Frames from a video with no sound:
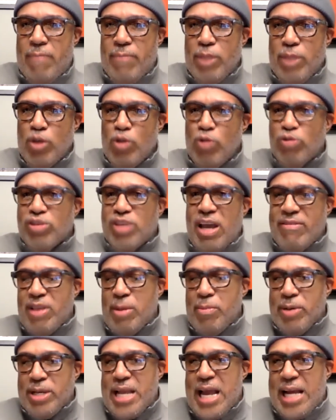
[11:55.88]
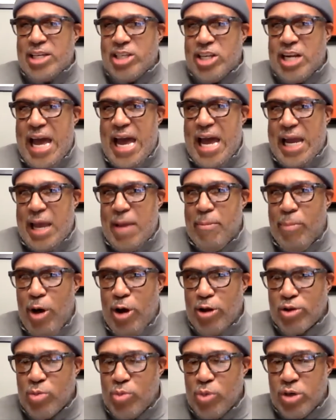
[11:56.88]
Youth Safety Protection Act in
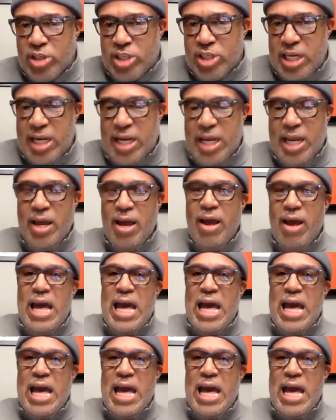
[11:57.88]
Baltimore City,